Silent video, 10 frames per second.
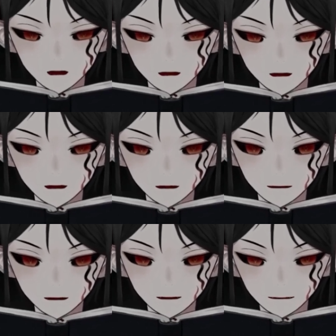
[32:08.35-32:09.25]

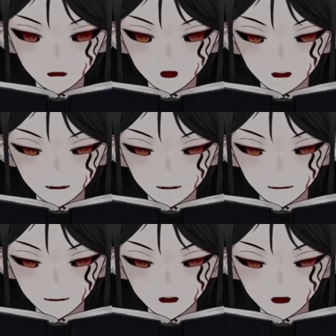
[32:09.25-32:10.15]
hearing my
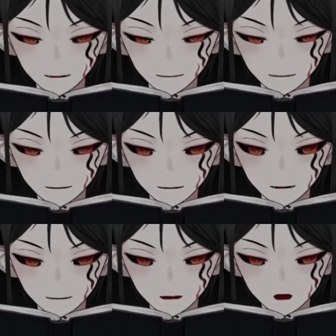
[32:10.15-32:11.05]
clatter
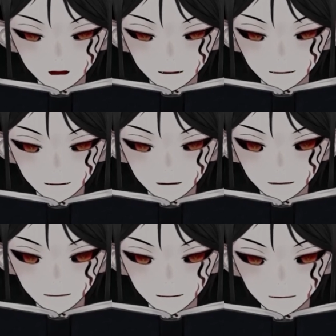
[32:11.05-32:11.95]
as I got
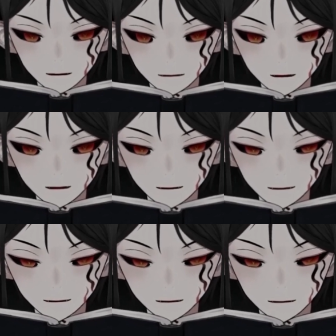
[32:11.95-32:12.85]
closer and
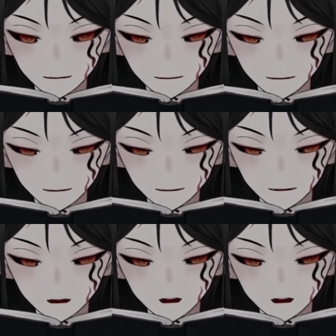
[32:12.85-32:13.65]
closer.